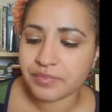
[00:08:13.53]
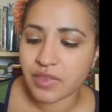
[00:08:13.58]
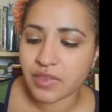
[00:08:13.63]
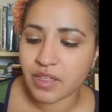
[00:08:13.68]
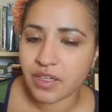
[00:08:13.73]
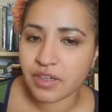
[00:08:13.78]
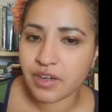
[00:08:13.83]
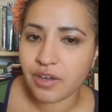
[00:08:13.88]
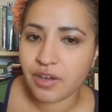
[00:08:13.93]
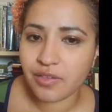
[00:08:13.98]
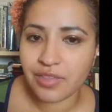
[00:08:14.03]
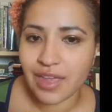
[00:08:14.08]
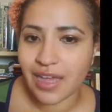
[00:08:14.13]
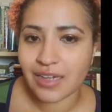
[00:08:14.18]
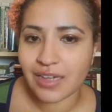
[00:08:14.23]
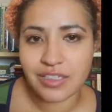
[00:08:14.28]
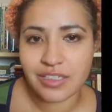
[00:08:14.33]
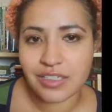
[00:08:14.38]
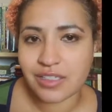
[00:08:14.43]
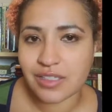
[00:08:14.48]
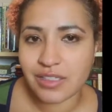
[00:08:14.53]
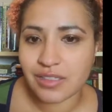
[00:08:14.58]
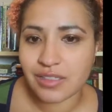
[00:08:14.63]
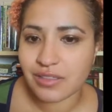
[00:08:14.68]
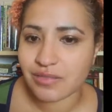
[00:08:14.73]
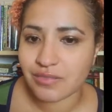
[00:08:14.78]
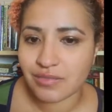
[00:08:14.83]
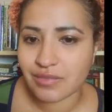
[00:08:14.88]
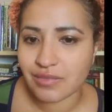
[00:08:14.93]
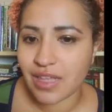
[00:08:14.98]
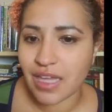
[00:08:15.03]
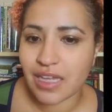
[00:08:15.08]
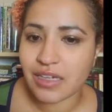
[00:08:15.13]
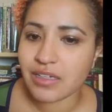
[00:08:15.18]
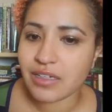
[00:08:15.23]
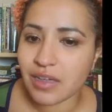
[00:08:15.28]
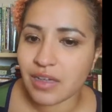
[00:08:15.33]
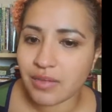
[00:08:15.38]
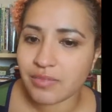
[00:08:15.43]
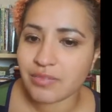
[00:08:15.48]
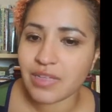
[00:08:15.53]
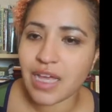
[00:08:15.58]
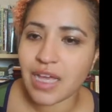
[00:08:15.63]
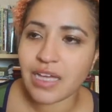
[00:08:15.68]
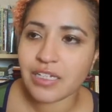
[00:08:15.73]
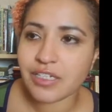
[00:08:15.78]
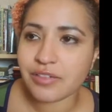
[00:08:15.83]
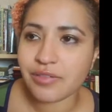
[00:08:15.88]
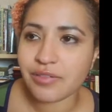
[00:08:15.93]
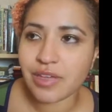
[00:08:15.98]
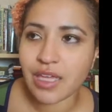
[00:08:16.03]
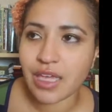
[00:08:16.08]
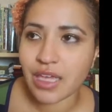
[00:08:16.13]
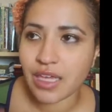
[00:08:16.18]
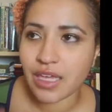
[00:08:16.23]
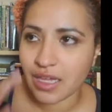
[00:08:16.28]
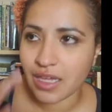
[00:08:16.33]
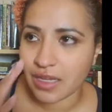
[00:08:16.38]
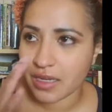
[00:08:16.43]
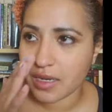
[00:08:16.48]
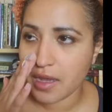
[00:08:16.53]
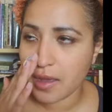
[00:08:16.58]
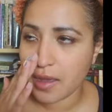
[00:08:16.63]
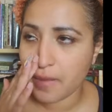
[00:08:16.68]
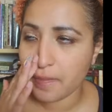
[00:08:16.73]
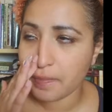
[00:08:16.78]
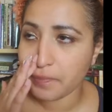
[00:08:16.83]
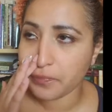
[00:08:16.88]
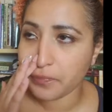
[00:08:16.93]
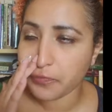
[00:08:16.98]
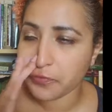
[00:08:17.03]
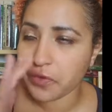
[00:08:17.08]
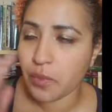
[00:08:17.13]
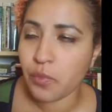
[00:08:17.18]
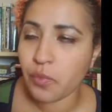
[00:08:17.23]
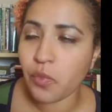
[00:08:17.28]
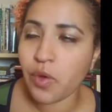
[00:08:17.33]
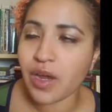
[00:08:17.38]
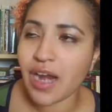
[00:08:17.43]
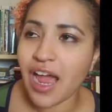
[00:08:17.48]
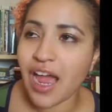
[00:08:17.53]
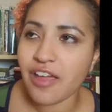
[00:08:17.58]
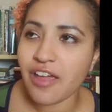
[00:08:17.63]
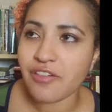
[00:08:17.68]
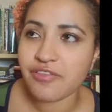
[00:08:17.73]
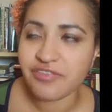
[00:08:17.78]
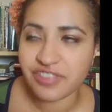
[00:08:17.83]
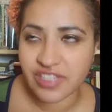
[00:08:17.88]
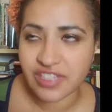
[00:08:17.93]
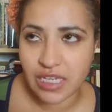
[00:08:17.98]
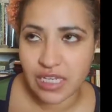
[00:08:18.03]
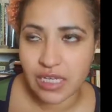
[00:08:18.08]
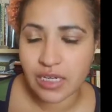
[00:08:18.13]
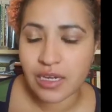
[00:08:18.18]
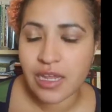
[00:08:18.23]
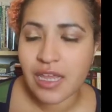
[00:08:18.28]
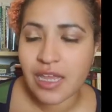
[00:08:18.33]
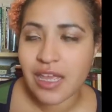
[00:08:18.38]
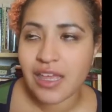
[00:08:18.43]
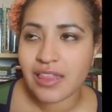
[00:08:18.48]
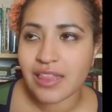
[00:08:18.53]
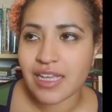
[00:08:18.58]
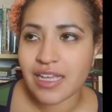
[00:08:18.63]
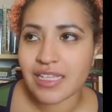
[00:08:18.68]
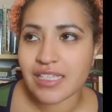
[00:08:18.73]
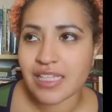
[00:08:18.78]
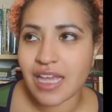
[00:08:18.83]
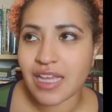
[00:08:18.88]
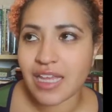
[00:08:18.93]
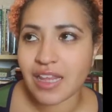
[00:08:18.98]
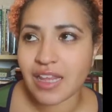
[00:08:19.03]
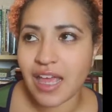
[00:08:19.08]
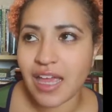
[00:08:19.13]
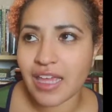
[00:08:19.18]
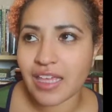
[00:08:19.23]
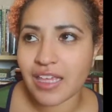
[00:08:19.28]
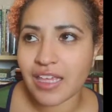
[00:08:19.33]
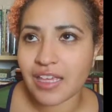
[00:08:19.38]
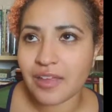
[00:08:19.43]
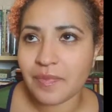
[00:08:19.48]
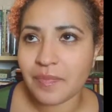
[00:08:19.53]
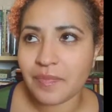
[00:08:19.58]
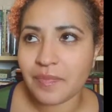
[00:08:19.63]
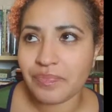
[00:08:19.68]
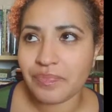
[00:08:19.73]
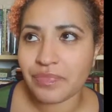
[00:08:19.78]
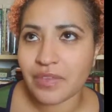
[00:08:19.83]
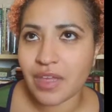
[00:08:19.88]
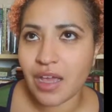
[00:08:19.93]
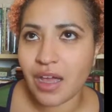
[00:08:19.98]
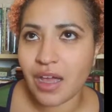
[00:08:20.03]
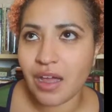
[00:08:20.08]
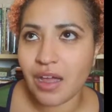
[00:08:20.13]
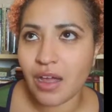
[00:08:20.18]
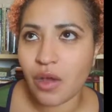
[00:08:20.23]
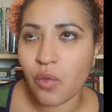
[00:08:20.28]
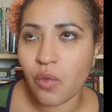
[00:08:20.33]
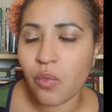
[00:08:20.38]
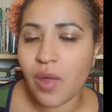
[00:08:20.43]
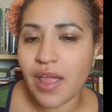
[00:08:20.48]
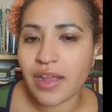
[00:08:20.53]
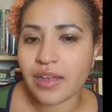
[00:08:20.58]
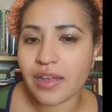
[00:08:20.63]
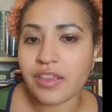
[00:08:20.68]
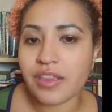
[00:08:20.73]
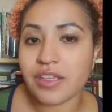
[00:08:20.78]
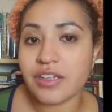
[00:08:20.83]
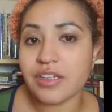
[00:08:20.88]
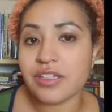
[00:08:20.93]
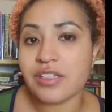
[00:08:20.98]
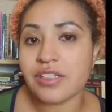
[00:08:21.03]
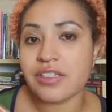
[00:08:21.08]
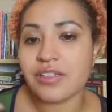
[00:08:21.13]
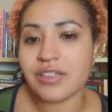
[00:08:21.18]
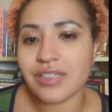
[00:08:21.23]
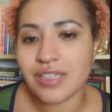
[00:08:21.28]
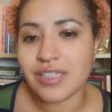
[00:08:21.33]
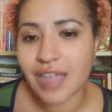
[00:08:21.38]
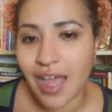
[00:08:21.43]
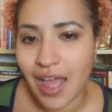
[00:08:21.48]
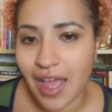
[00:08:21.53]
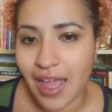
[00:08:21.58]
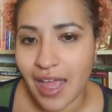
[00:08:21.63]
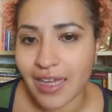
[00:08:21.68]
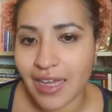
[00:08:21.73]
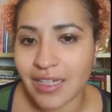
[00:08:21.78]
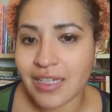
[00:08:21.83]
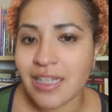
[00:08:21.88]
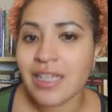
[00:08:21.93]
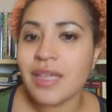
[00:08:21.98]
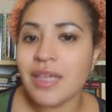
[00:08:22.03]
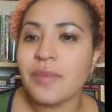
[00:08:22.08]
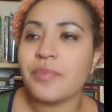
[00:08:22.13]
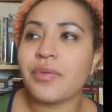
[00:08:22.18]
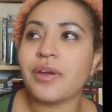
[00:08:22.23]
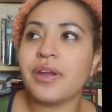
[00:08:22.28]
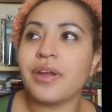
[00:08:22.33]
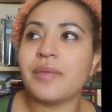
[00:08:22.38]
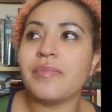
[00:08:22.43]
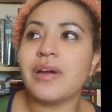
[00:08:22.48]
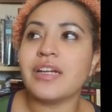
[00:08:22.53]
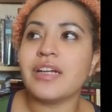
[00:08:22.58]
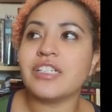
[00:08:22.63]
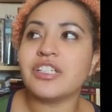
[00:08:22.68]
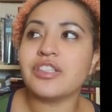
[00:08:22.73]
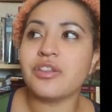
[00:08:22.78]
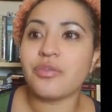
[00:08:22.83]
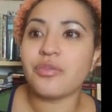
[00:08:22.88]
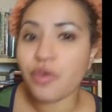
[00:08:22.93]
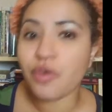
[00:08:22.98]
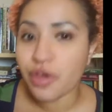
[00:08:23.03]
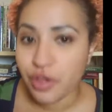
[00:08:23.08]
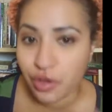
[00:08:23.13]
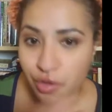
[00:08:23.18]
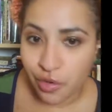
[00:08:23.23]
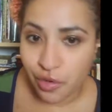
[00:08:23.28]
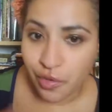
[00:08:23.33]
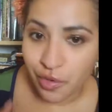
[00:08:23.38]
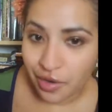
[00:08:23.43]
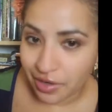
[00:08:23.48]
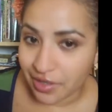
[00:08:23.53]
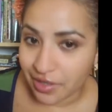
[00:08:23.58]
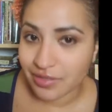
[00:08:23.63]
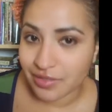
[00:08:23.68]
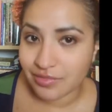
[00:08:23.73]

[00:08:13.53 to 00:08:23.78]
you know that just they ended up not doing it, and um, from what I've seen, they said like uh, when the nisut died pretty much the royal court